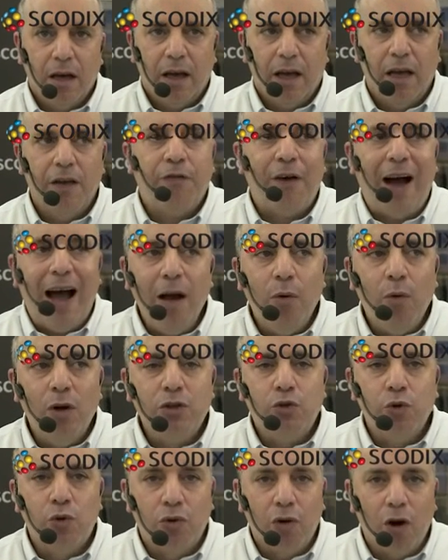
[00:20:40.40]
If I
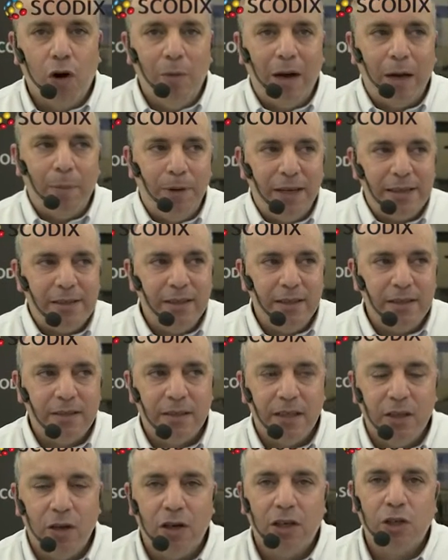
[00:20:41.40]
want to grow my business
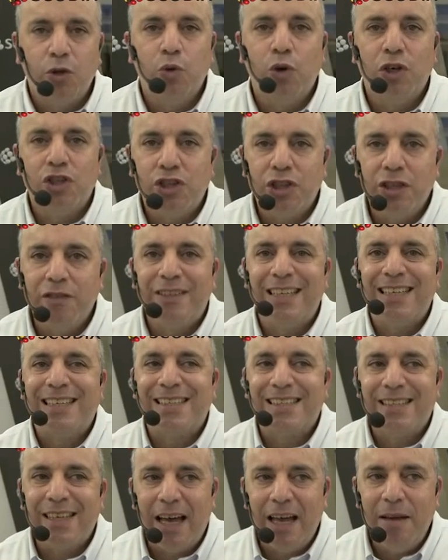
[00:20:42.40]
in order to achieve the
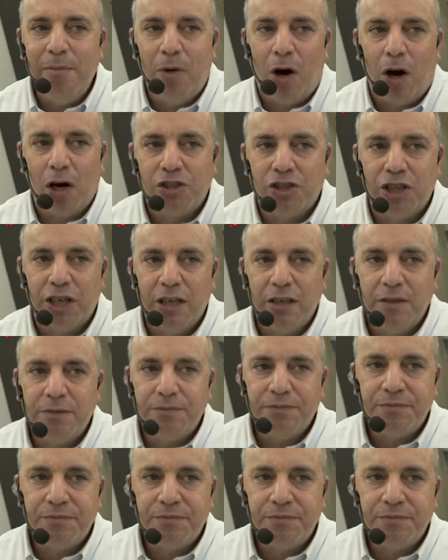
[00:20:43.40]
same margin,